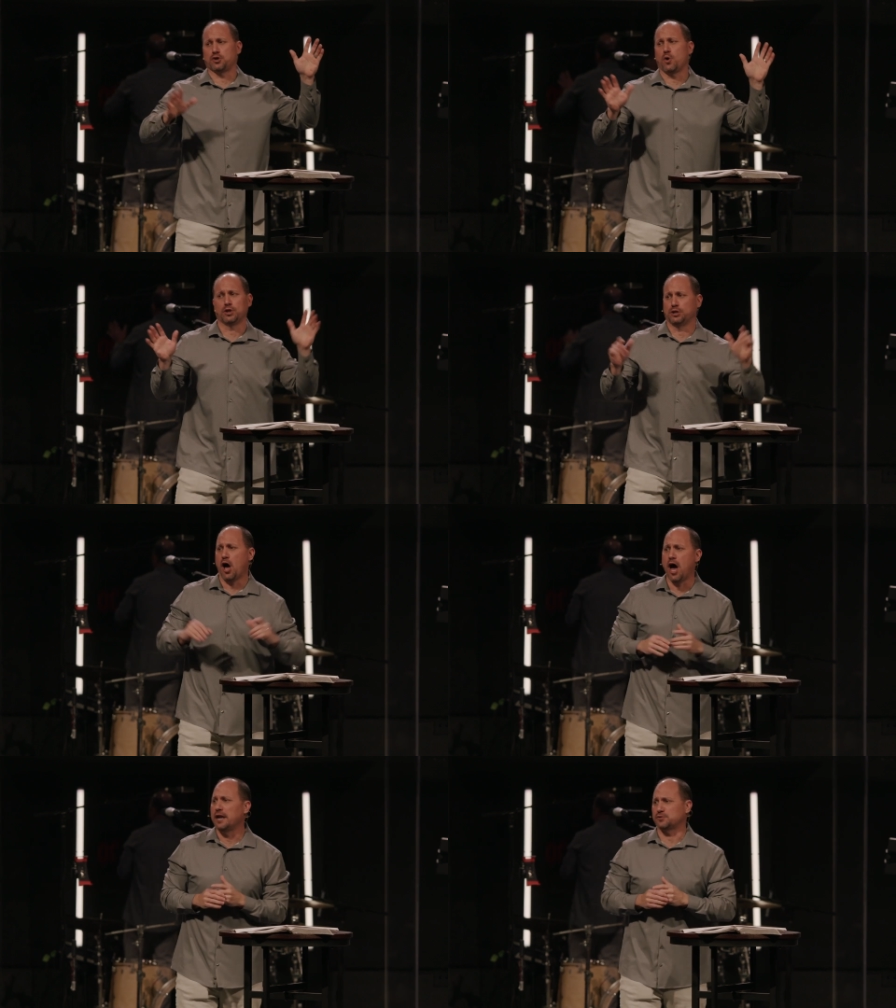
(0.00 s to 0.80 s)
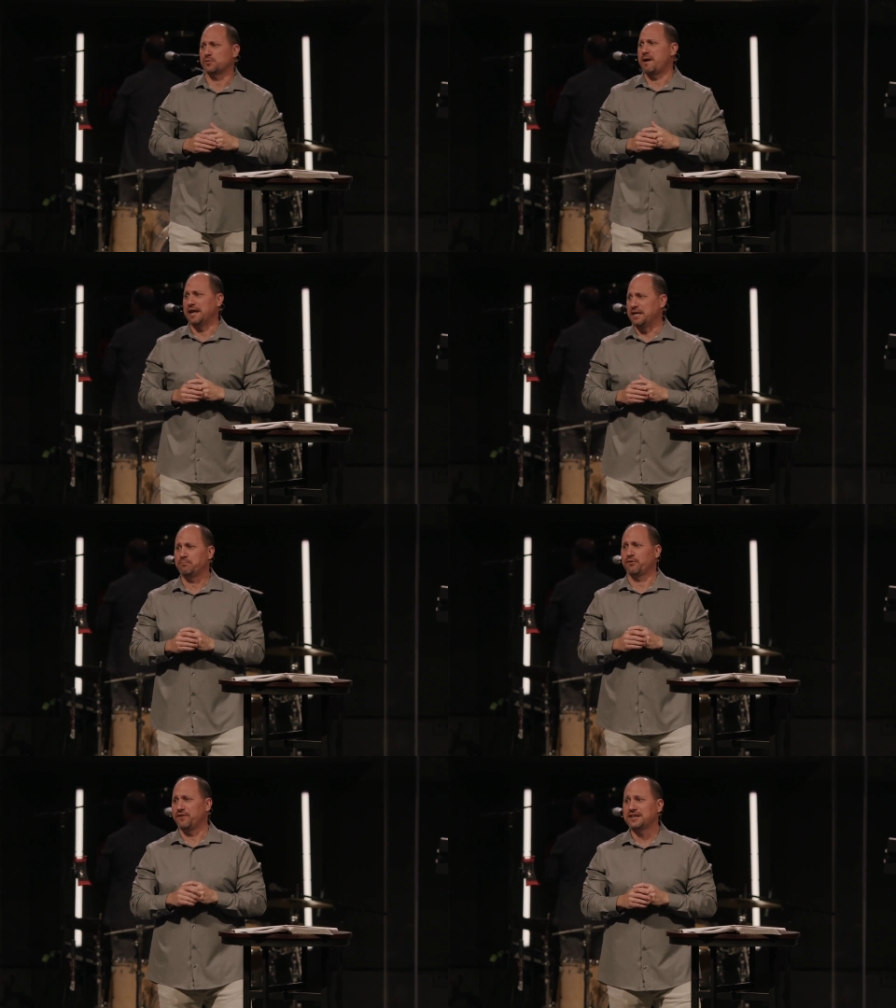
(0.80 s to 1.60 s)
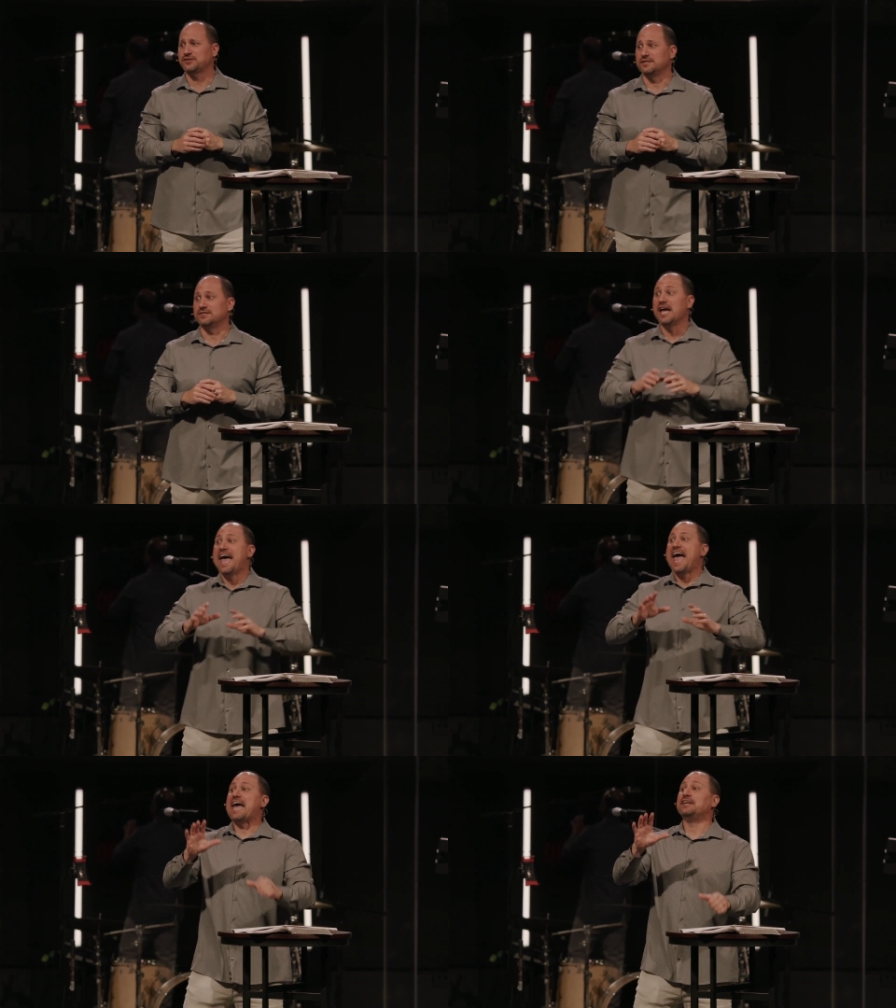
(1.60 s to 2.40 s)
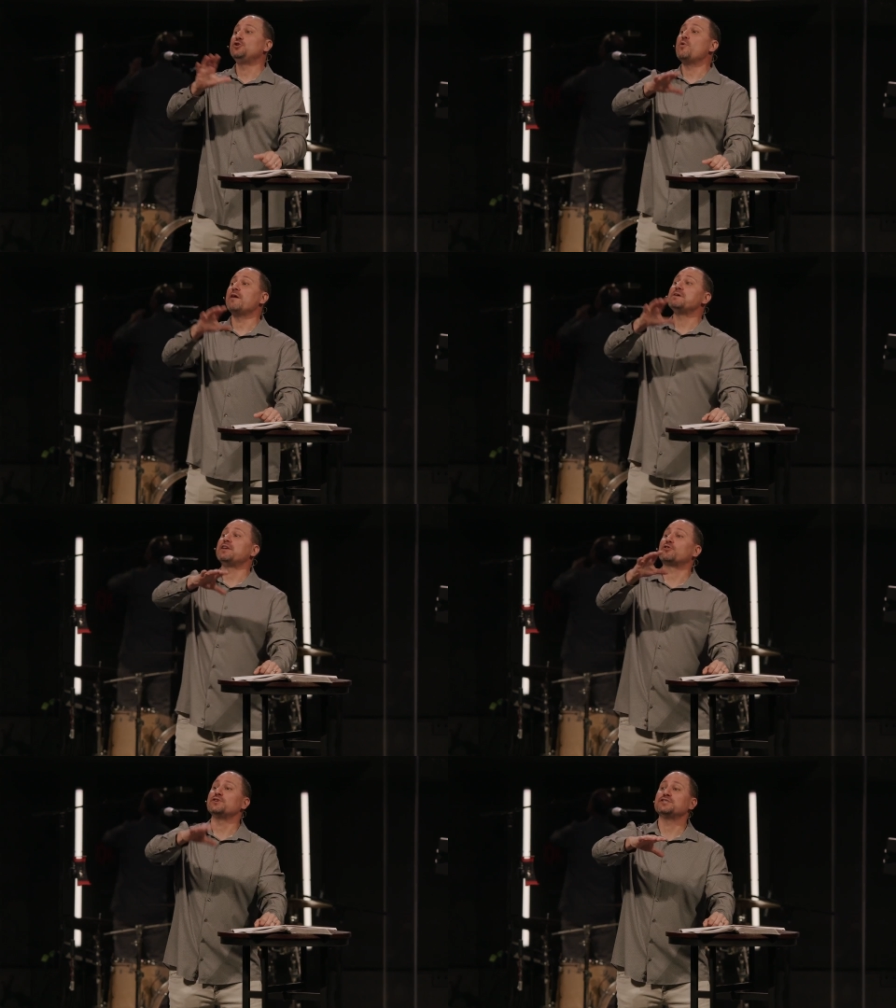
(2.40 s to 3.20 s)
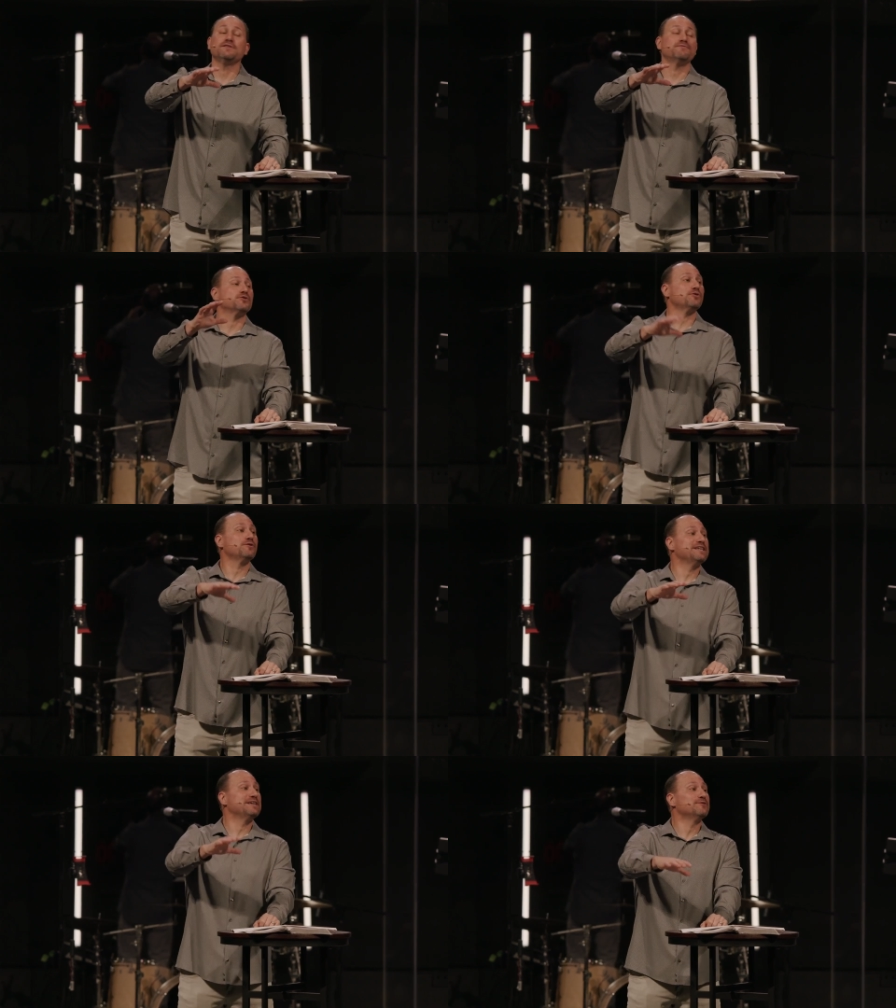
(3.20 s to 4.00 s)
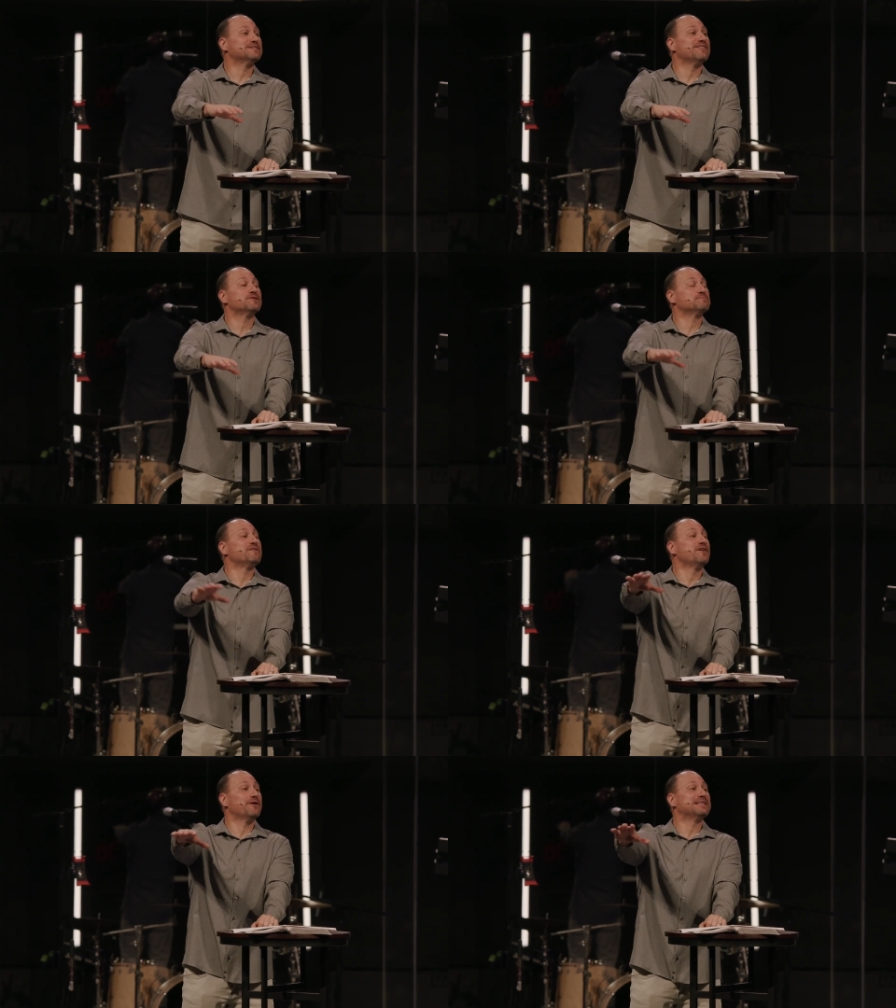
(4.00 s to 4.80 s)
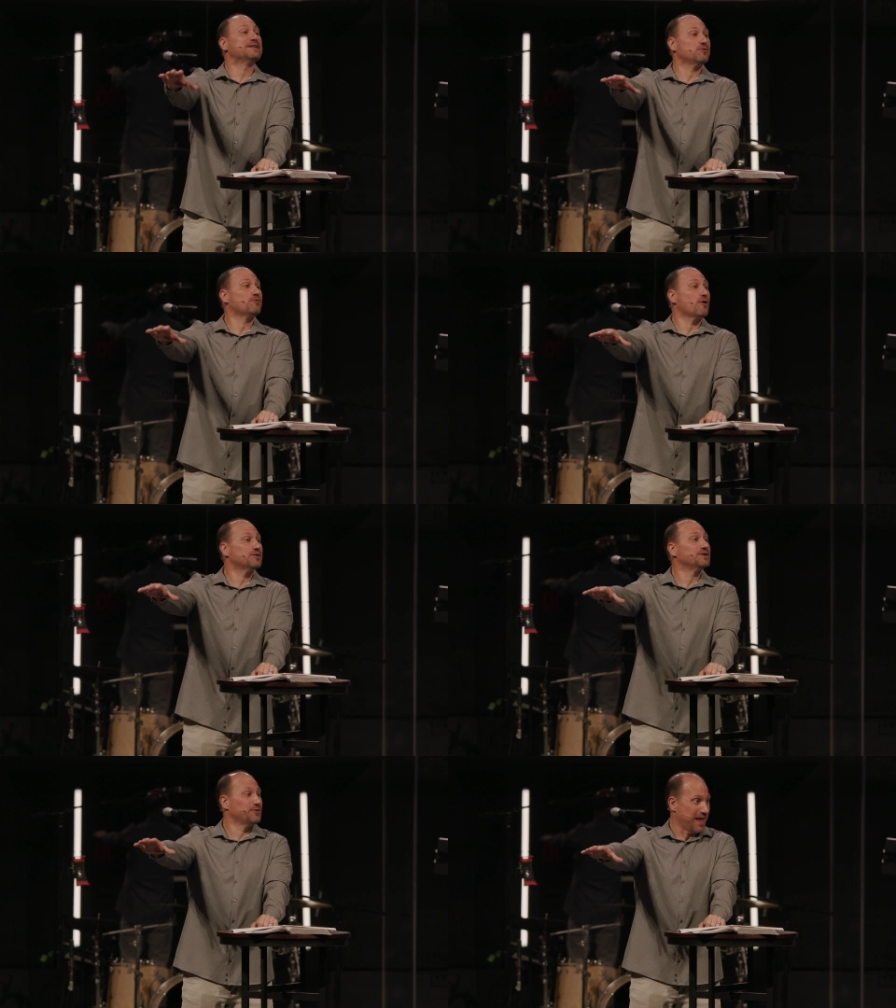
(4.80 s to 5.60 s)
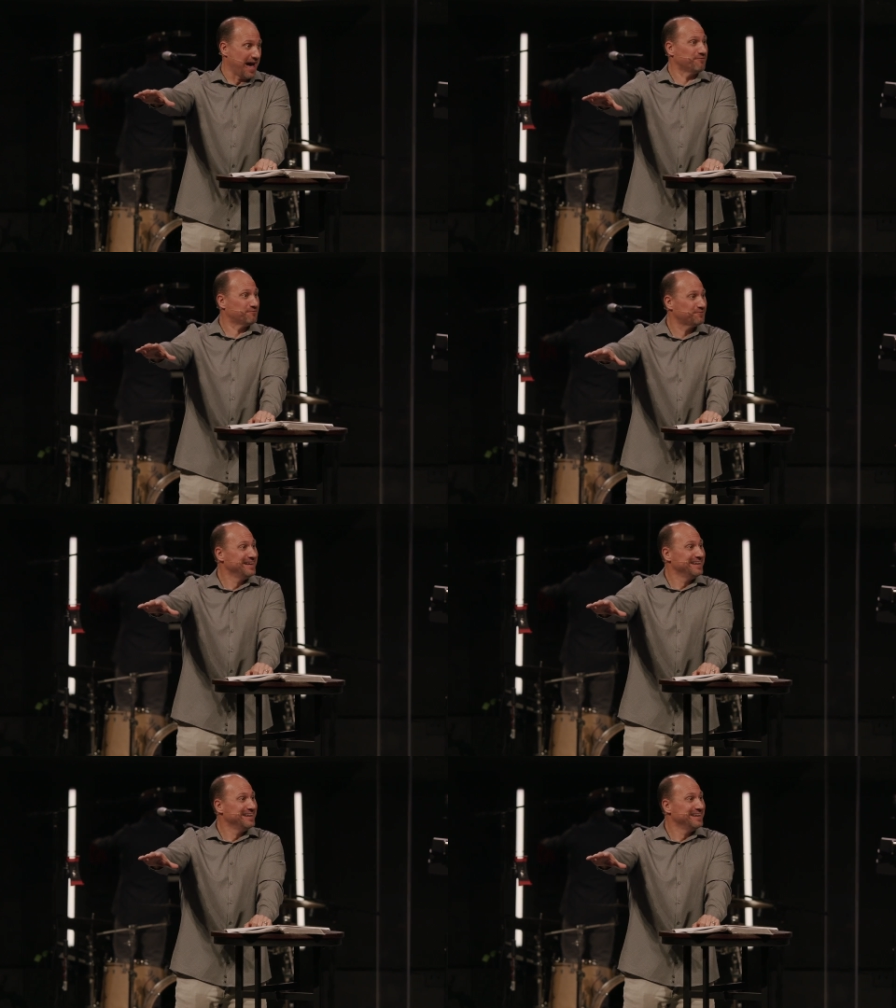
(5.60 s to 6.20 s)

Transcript: totally honest with my imperfections. And you have been a Christian for 30 years, and there's been very little growth in your life.